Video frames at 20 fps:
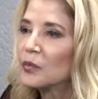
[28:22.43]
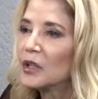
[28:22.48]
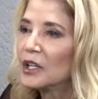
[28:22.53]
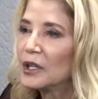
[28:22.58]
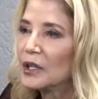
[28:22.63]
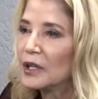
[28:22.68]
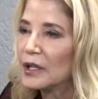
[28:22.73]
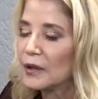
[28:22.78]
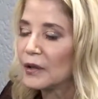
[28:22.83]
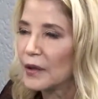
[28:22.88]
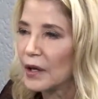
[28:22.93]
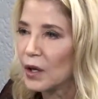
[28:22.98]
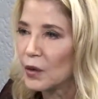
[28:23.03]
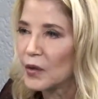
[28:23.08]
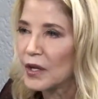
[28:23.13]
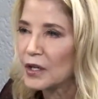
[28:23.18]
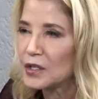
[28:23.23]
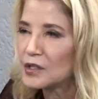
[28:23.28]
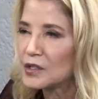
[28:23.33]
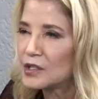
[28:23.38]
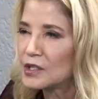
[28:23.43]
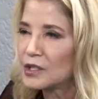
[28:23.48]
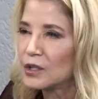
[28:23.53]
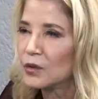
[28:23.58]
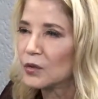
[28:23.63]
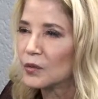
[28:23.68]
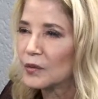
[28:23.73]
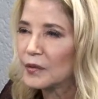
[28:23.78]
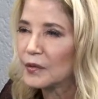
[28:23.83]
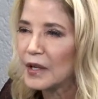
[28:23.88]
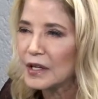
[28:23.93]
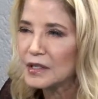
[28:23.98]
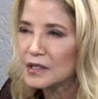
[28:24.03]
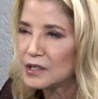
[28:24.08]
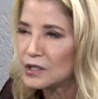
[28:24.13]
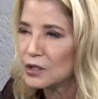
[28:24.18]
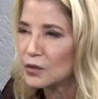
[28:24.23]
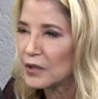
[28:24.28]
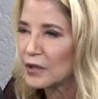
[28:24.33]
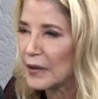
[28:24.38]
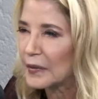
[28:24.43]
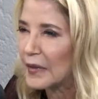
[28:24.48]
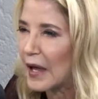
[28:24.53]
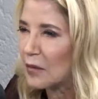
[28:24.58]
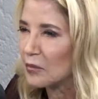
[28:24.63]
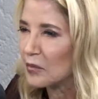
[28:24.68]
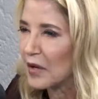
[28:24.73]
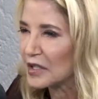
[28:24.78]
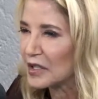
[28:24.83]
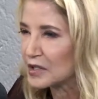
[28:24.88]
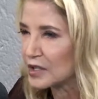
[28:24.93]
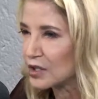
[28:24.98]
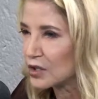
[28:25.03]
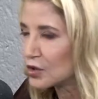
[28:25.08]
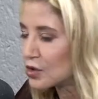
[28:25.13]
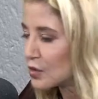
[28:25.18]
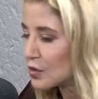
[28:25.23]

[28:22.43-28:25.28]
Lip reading: media, though, they still get that message.